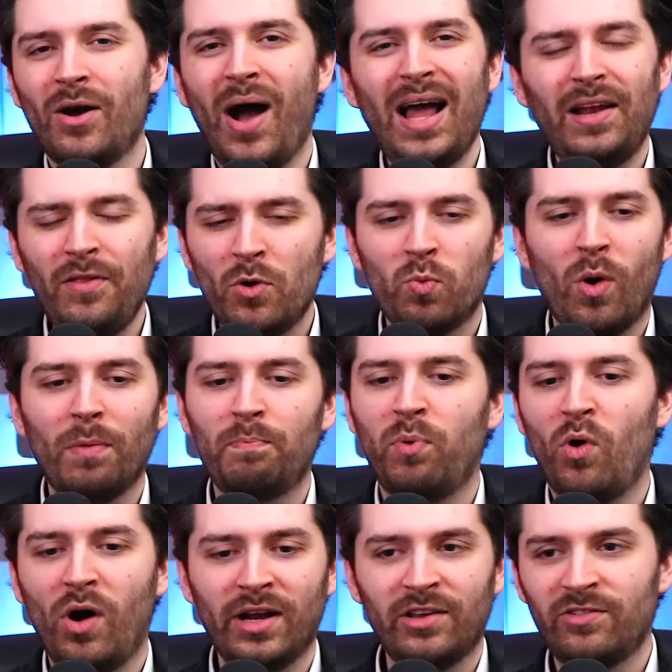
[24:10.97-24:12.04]
I don't know what
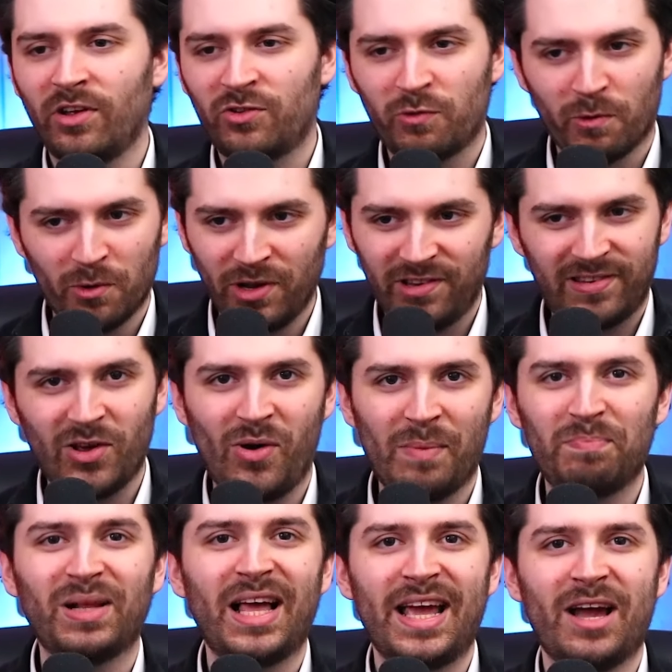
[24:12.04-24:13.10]
parties are truly still at
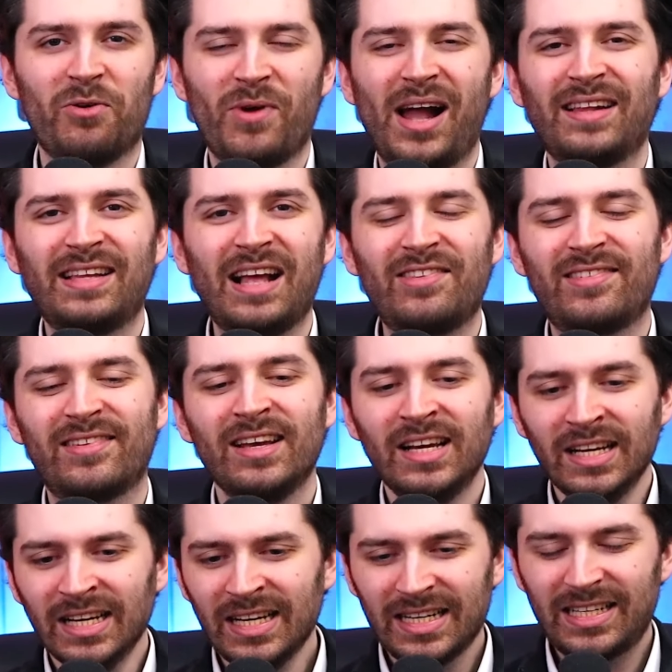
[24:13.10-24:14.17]
play, right? That's
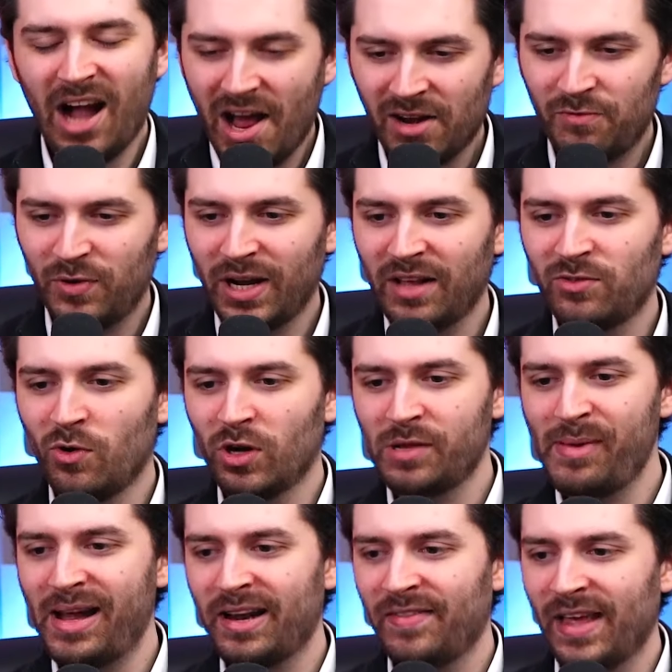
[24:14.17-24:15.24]
kind of what I talked
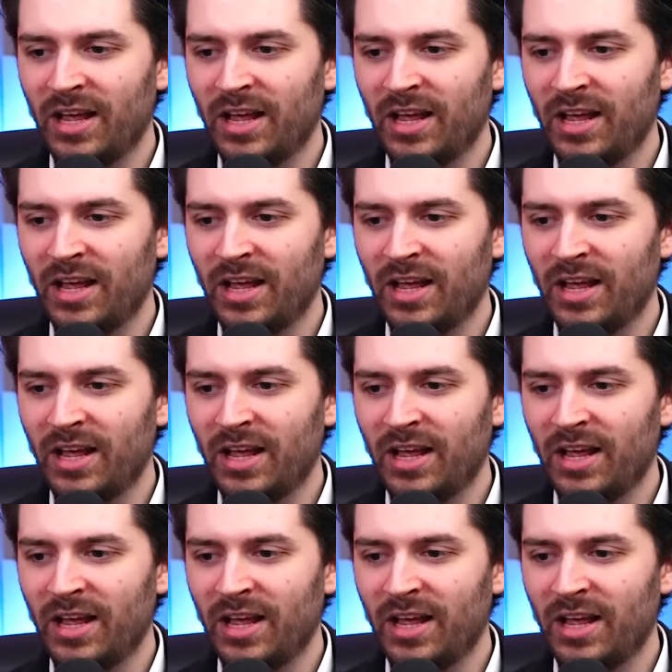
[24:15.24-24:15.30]
about in the